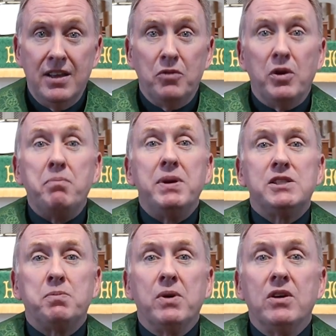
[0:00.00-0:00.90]
When
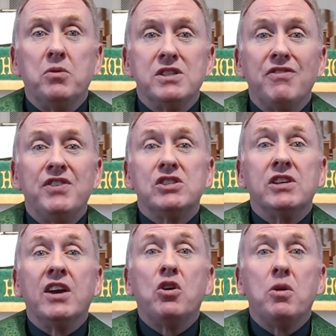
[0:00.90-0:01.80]
Pittsburgh was
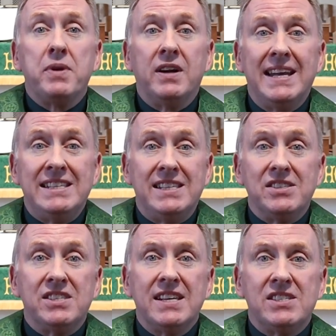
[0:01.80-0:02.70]
officially incorporated in
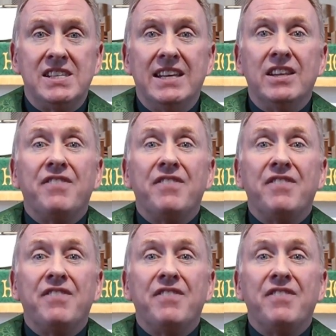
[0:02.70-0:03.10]
1816,